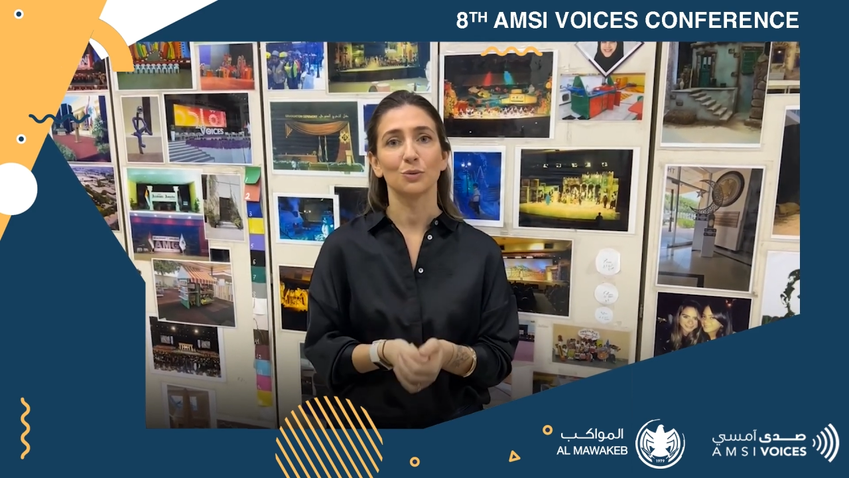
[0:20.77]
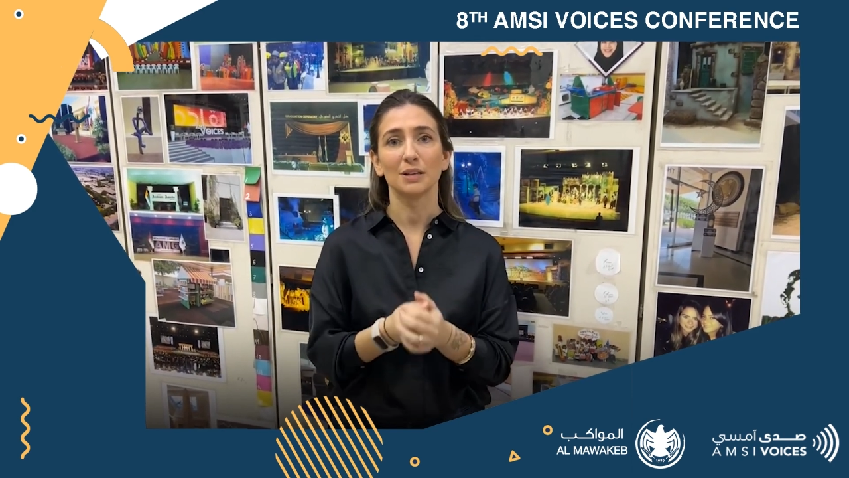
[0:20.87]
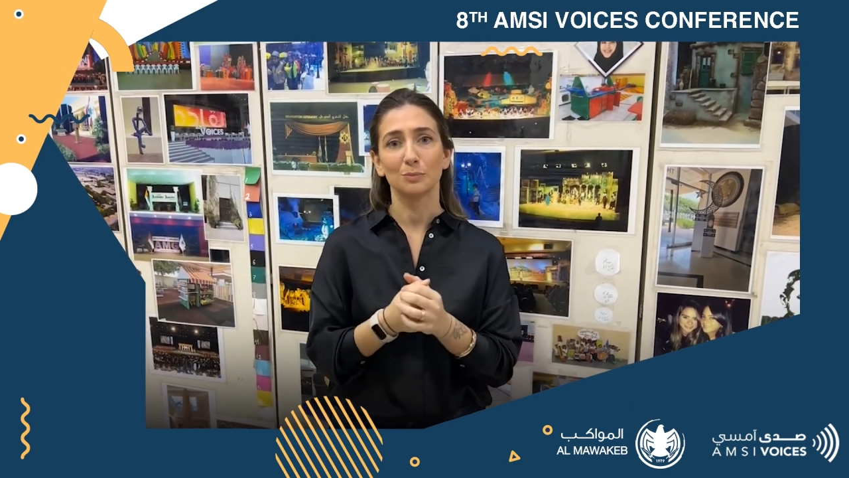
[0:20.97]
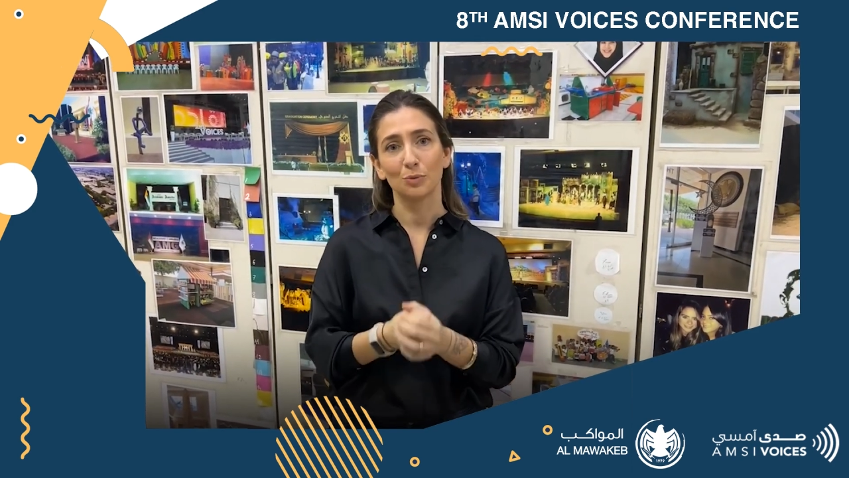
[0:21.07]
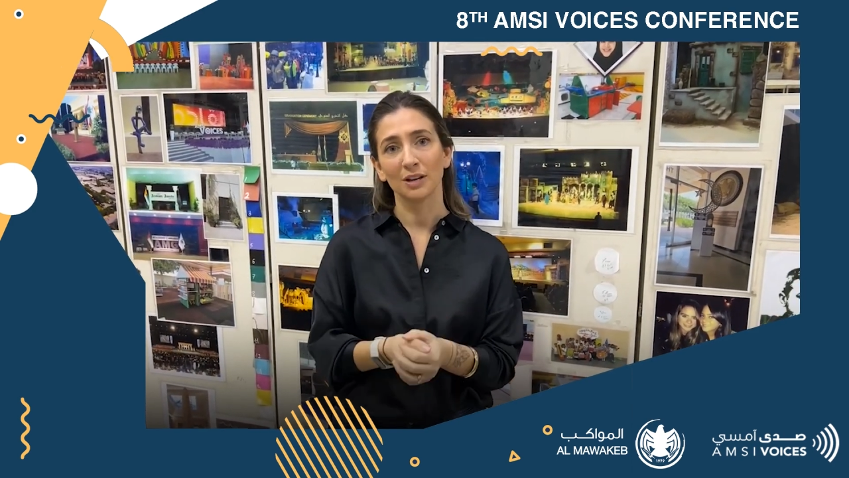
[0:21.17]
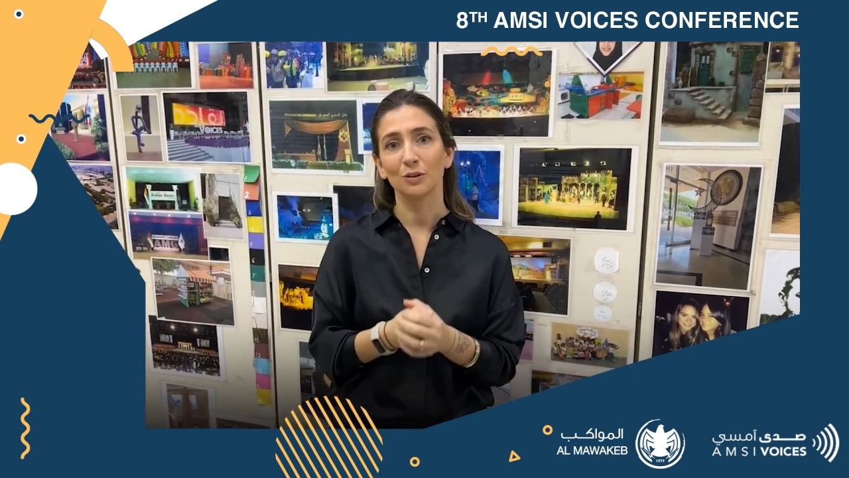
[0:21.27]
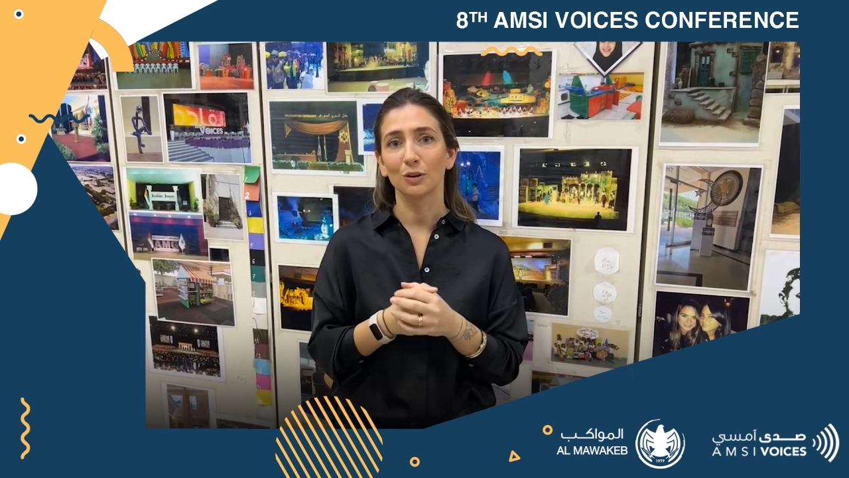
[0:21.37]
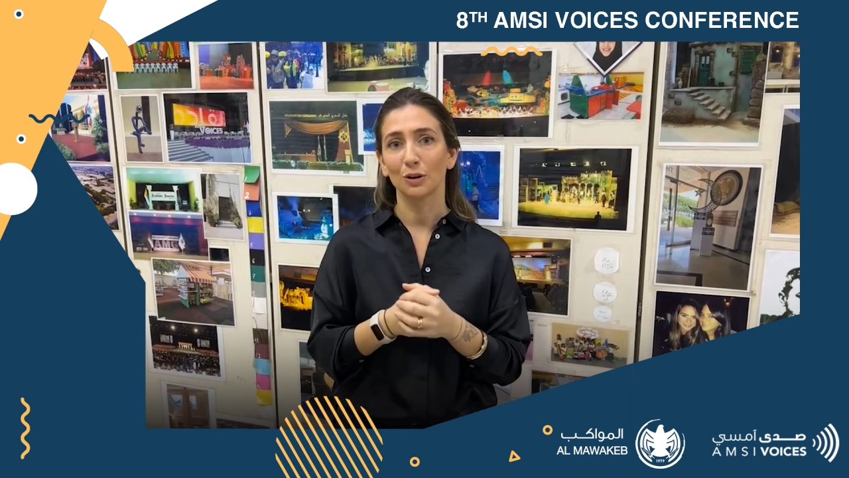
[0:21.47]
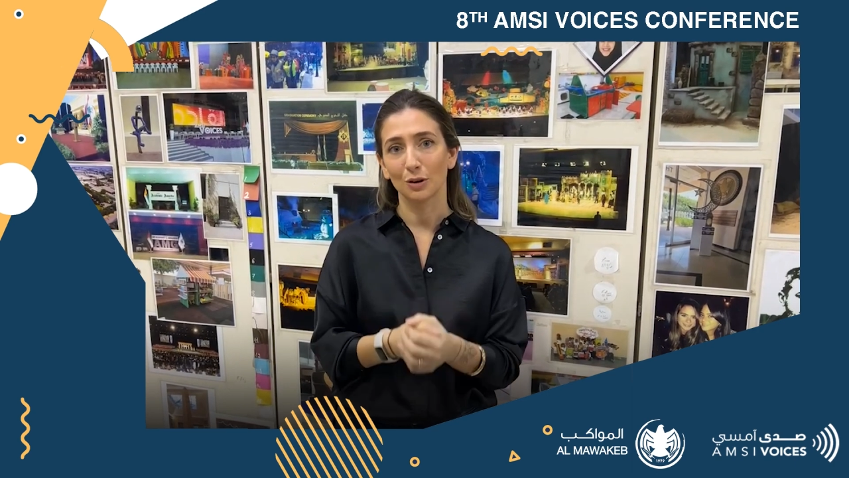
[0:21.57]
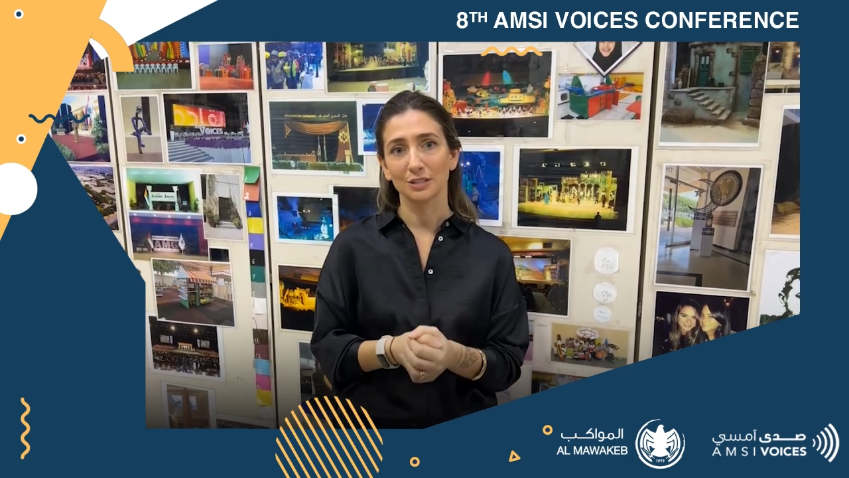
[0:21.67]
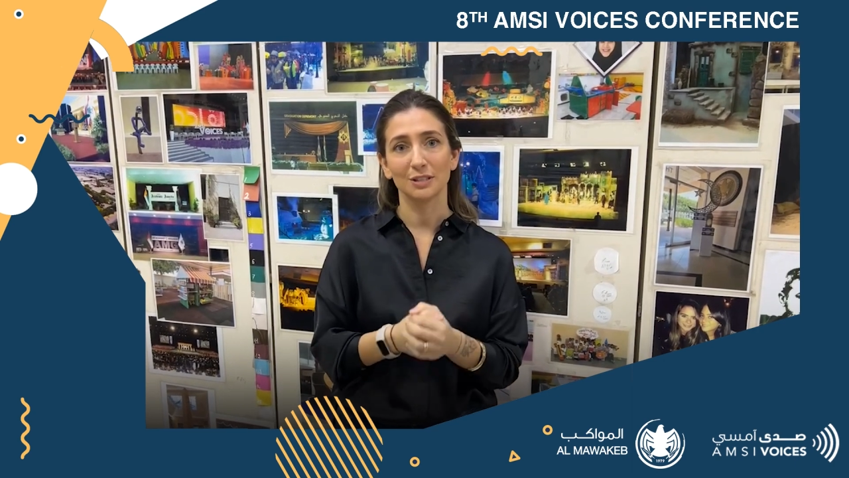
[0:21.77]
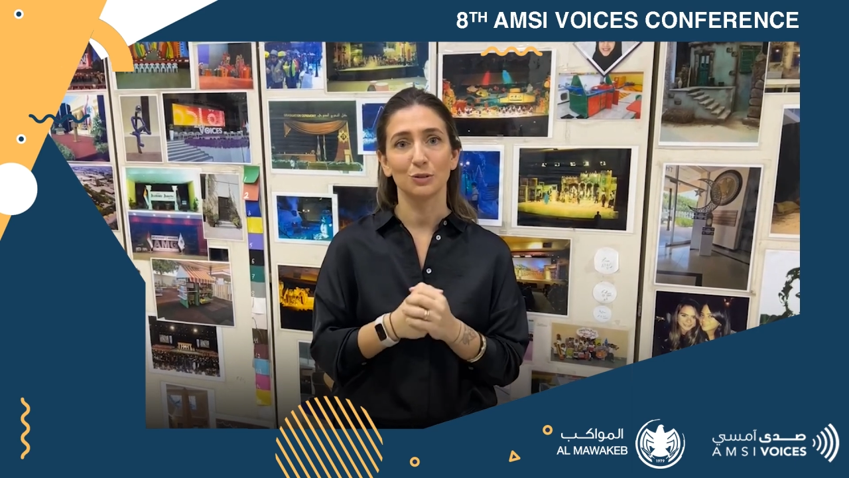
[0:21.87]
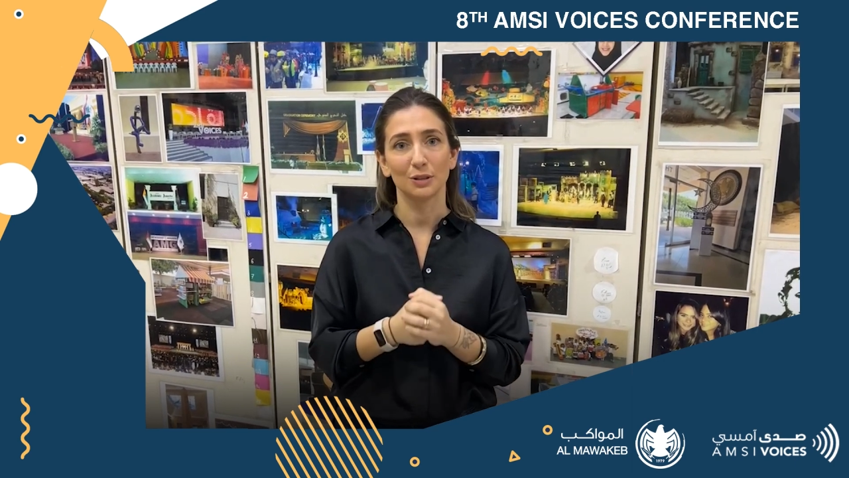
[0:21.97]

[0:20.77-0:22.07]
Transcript: is bring your curiosity to the